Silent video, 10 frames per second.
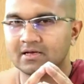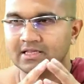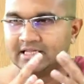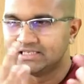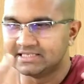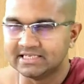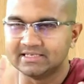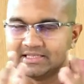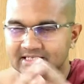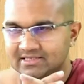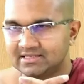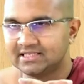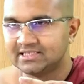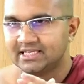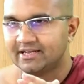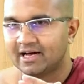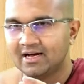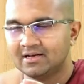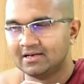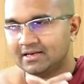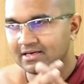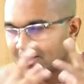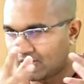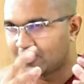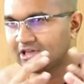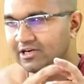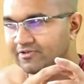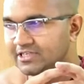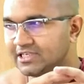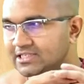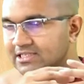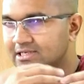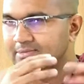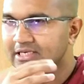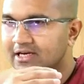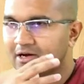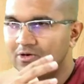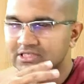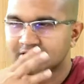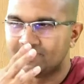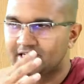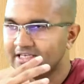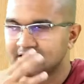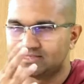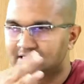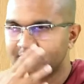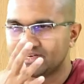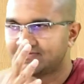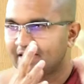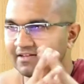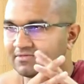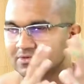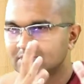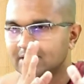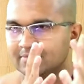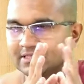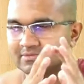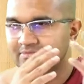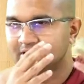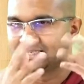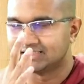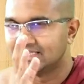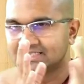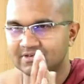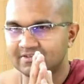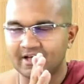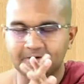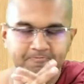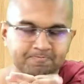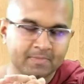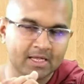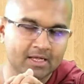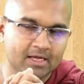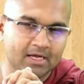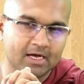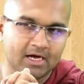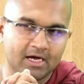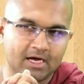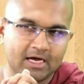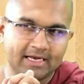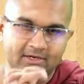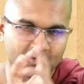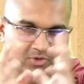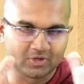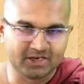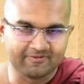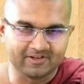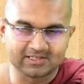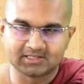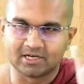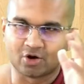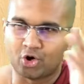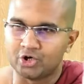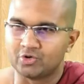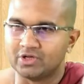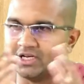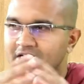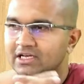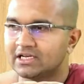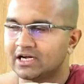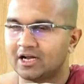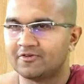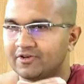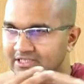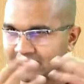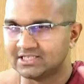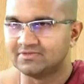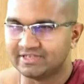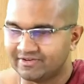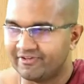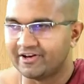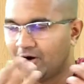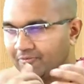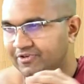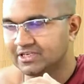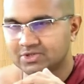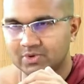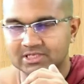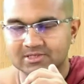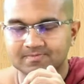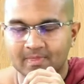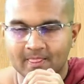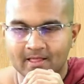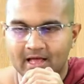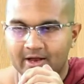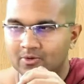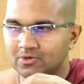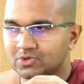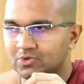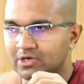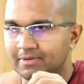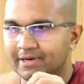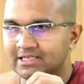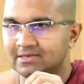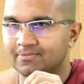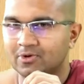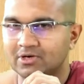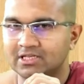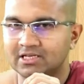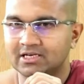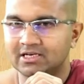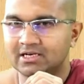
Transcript: this this this era according to the literature, it's something around 70, 75, so some, less than 75. Uh, and it also differs according to the countries, as is very, very obvious to us. And also depends upon the